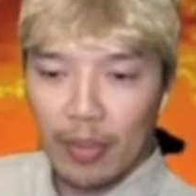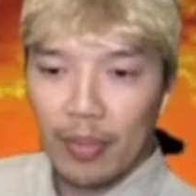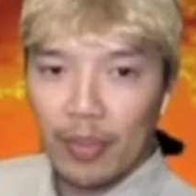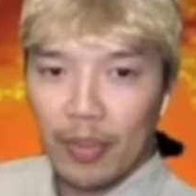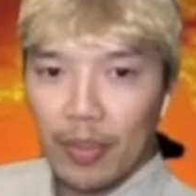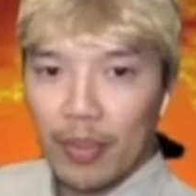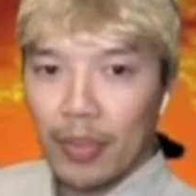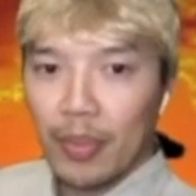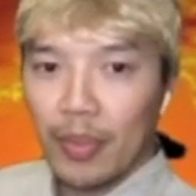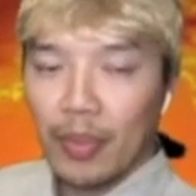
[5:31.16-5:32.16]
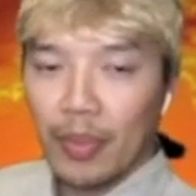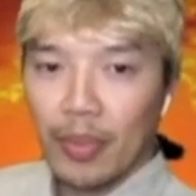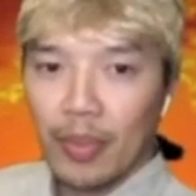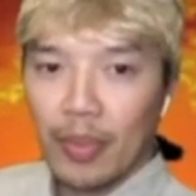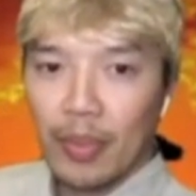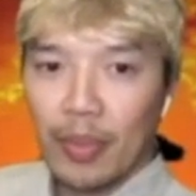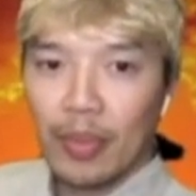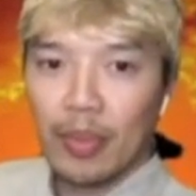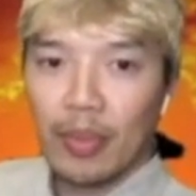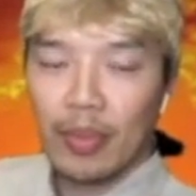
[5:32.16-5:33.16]

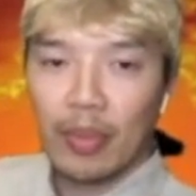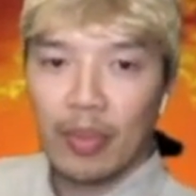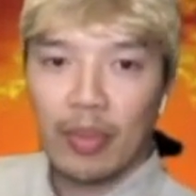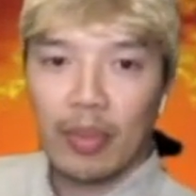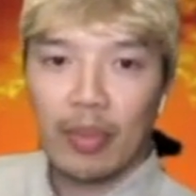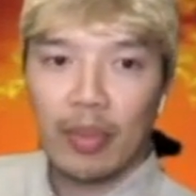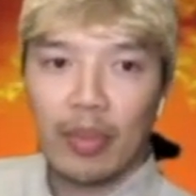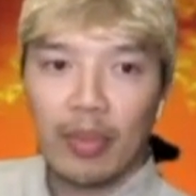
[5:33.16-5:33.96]
(silent)